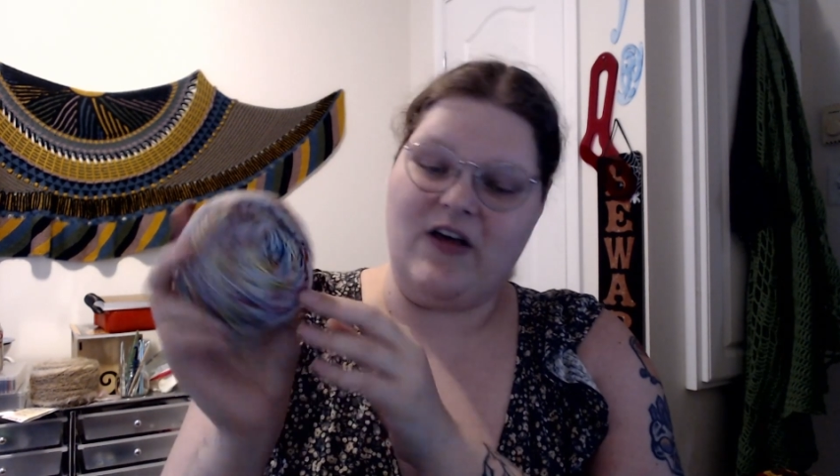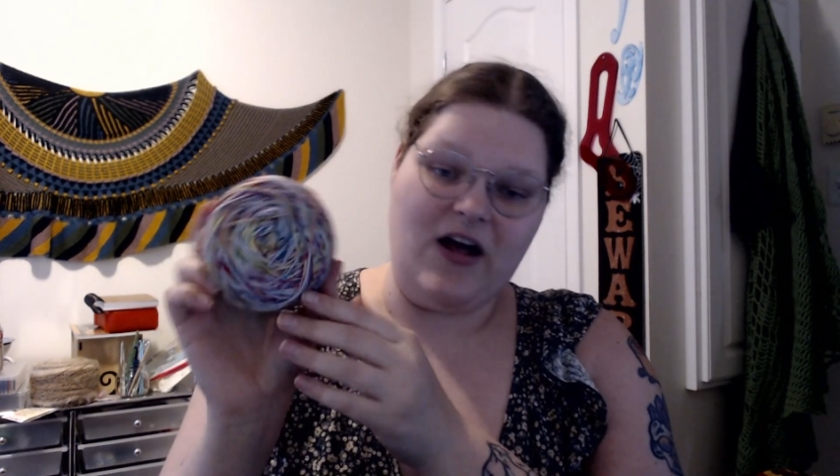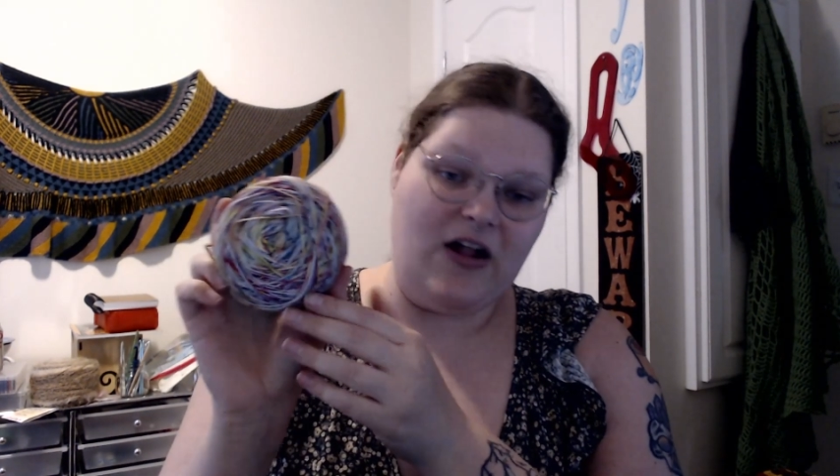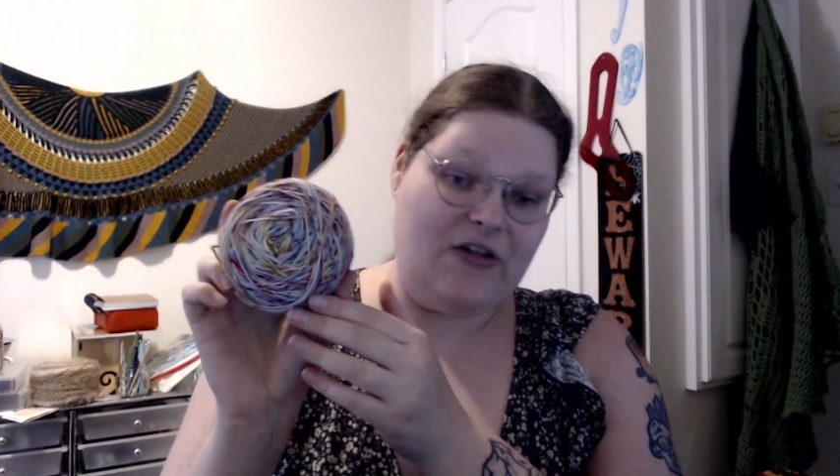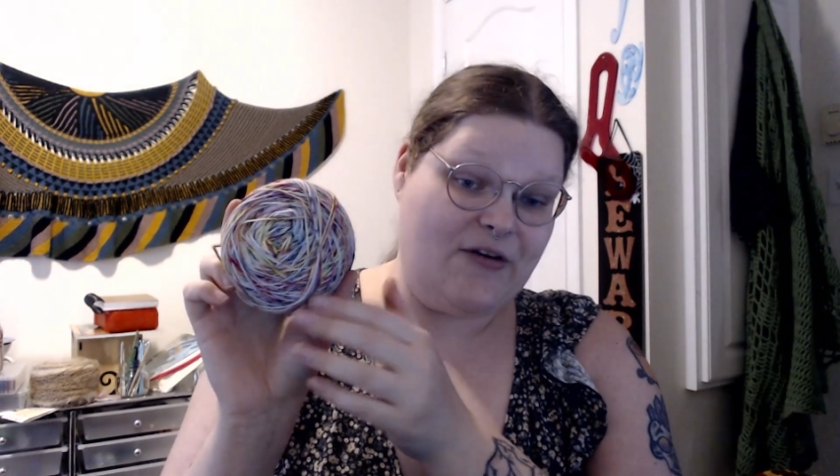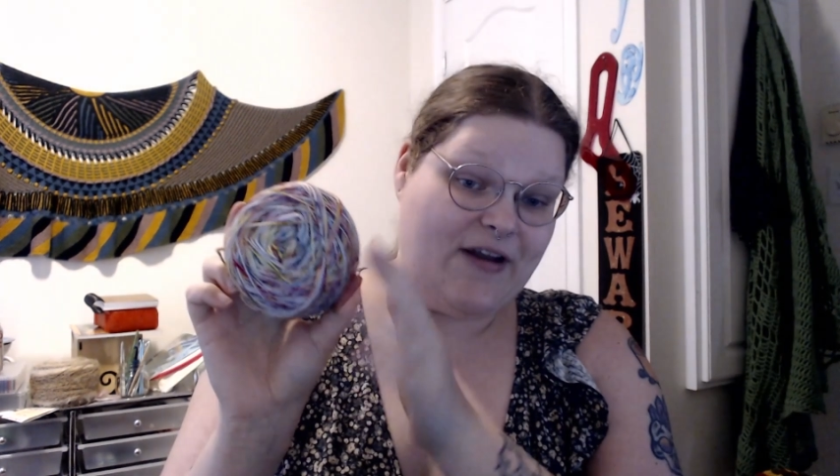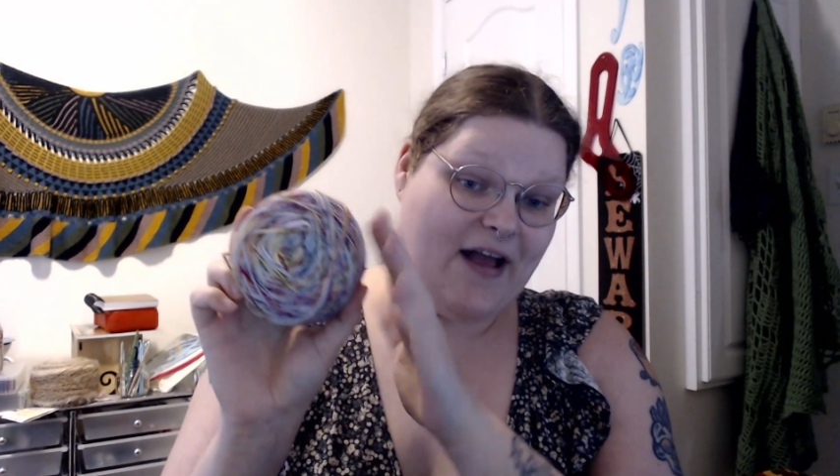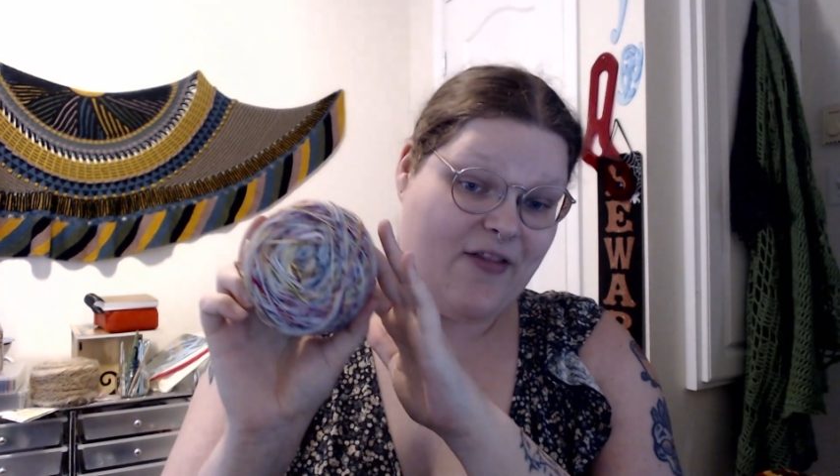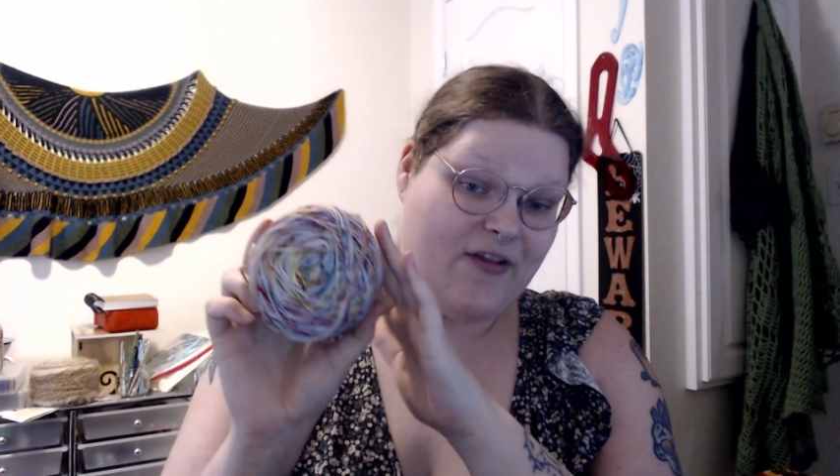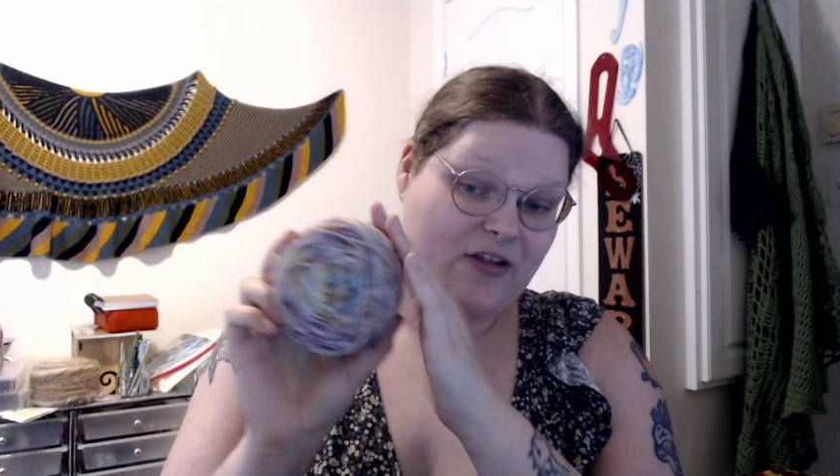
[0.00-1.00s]
color
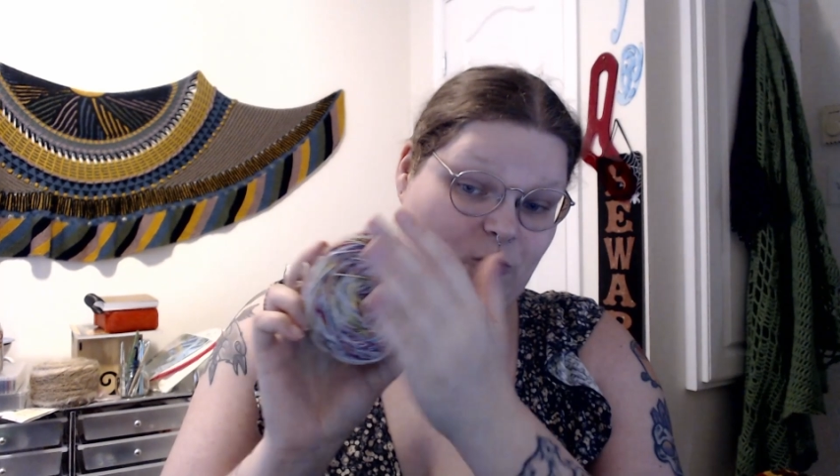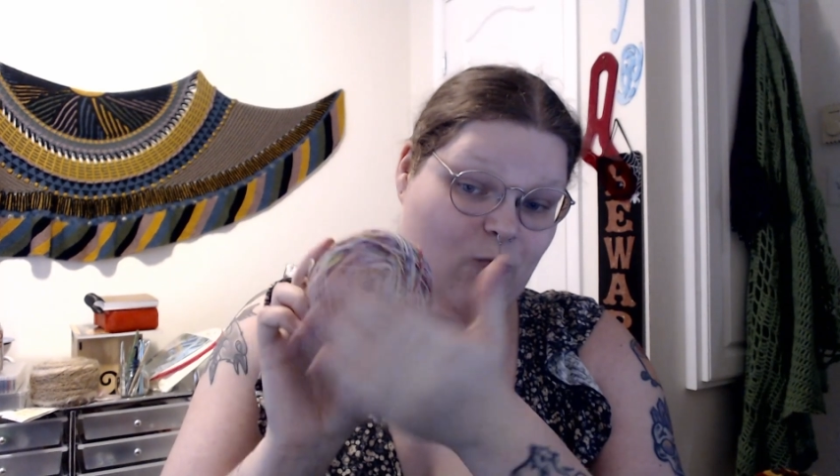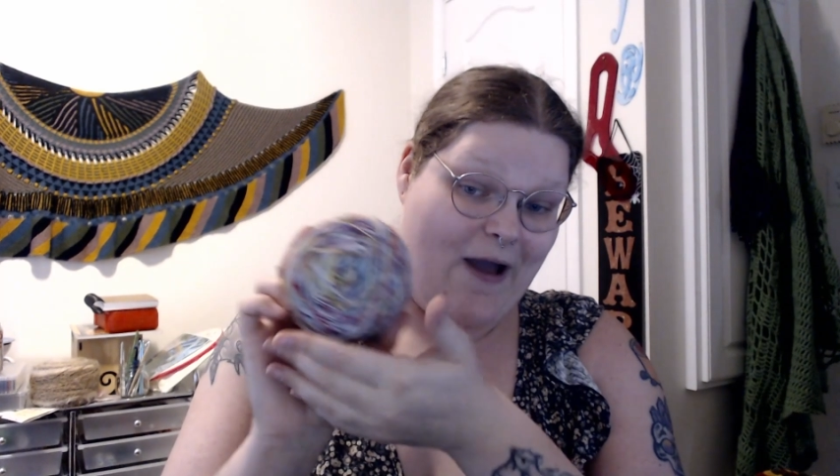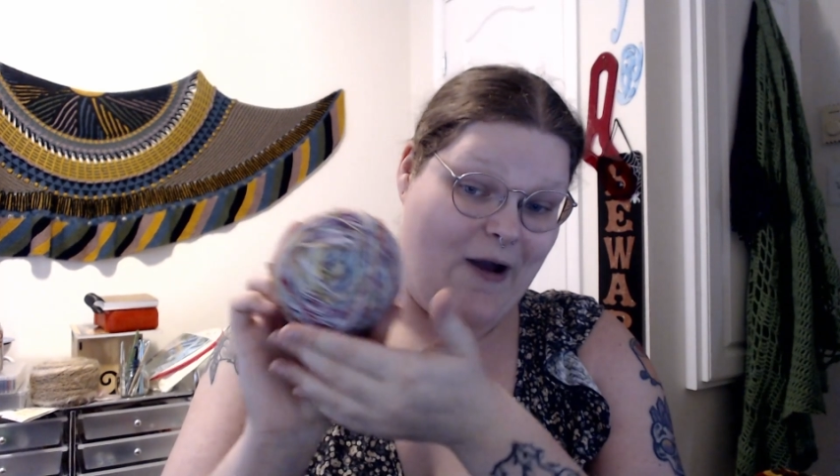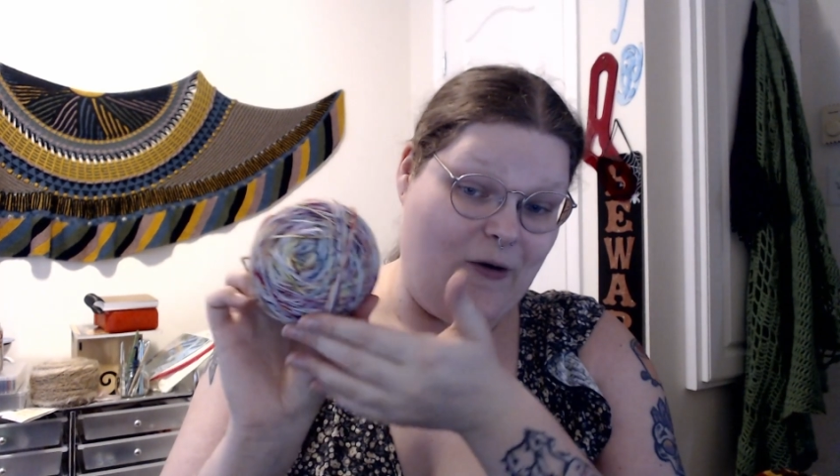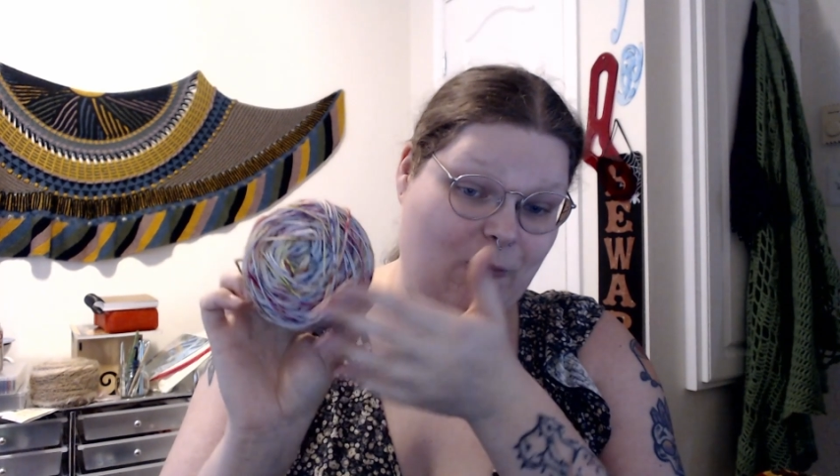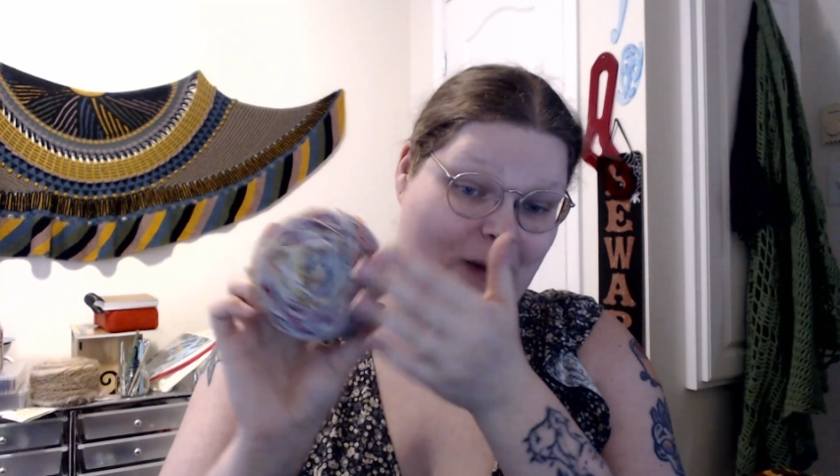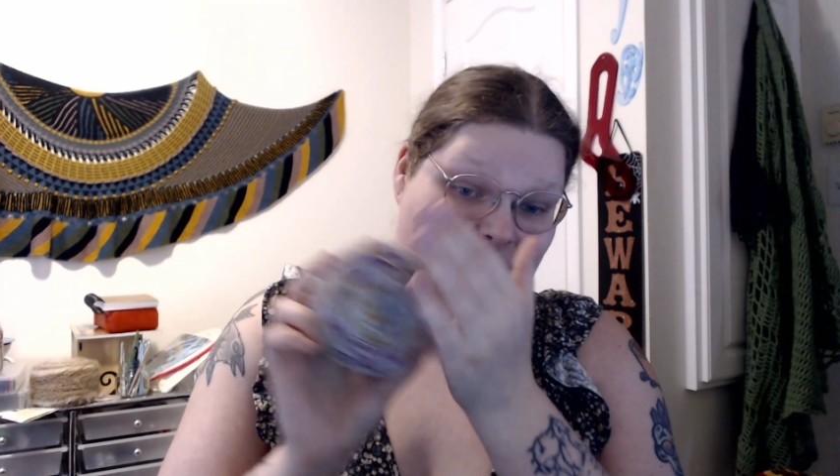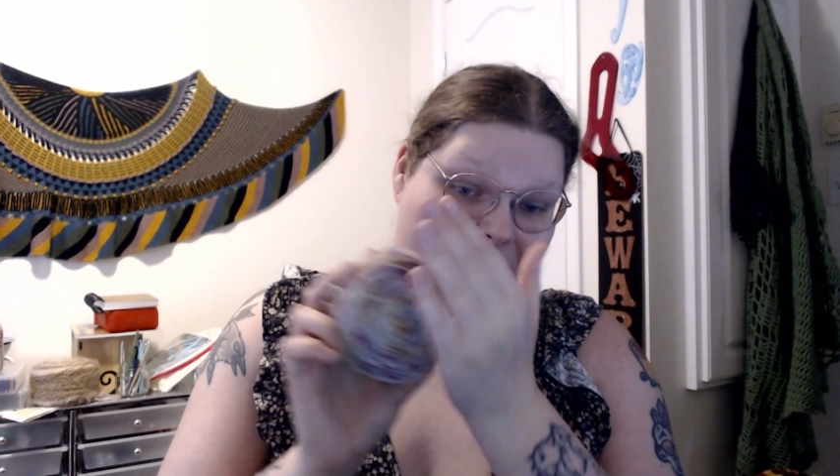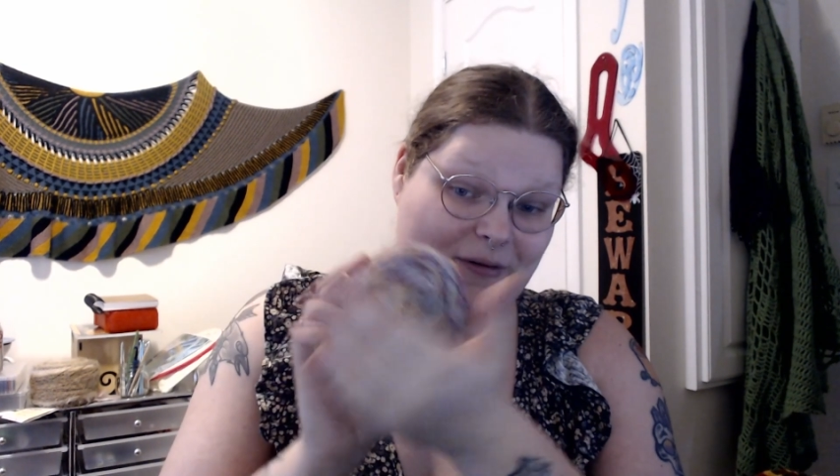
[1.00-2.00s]
now that it's
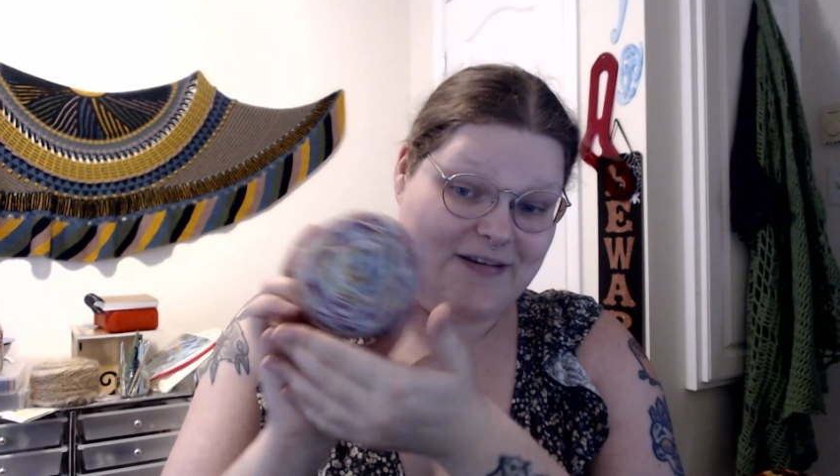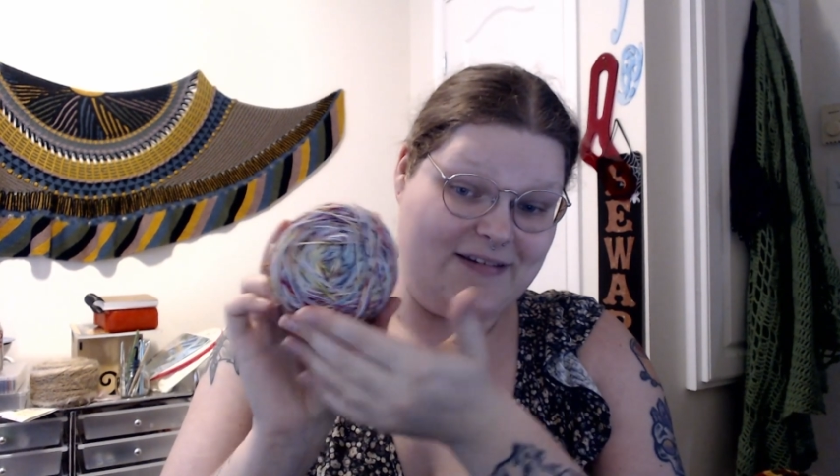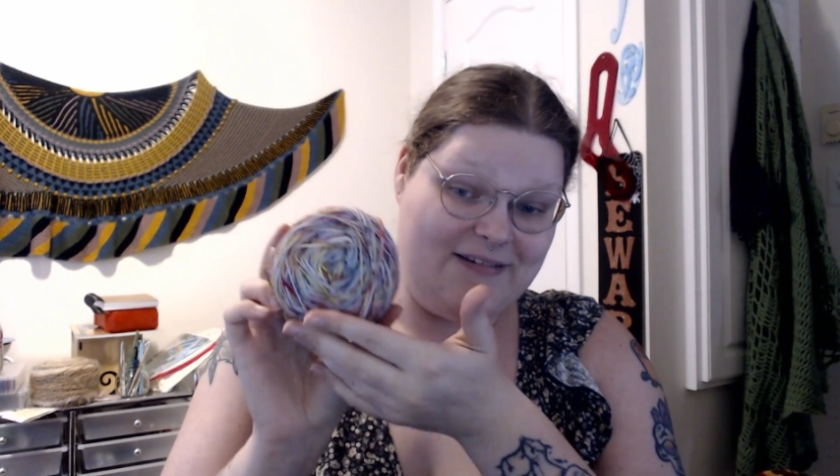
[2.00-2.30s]
wound